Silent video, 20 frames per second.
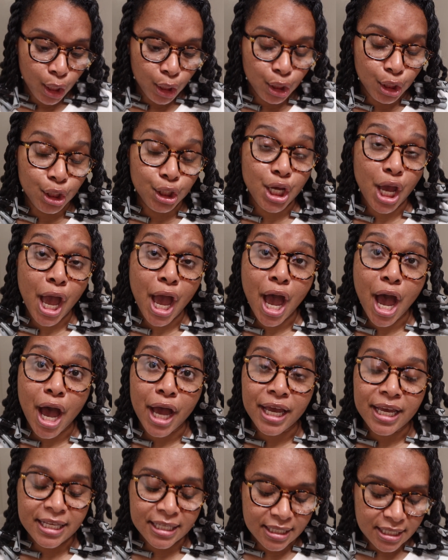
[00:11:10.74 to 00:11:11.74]

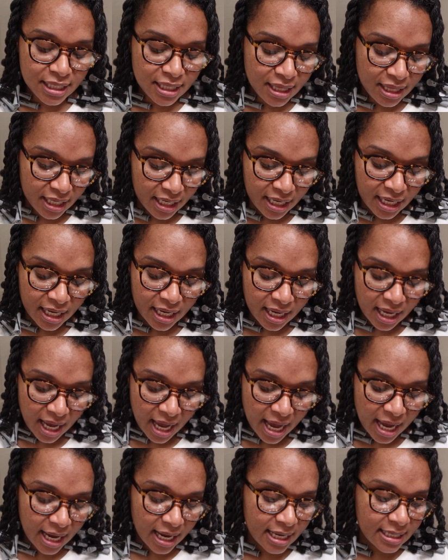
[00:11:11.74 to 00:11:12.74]
yeah, it's thick.
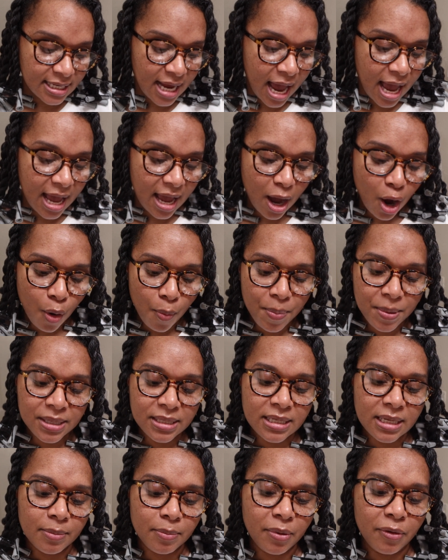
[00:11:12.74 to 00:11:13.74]
And I
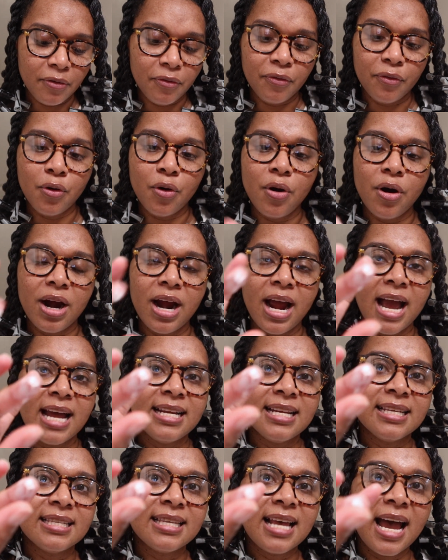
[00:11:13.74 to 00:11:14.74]
opened it before I
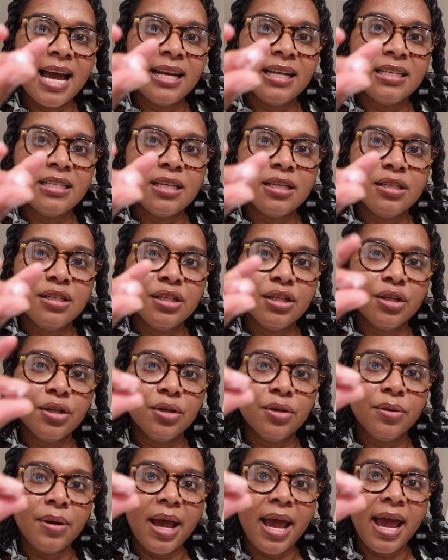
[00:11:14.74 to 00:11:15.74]
decided to
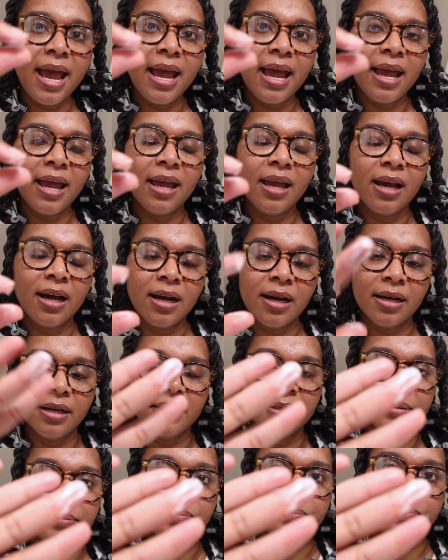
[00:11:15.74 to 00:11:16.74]
do a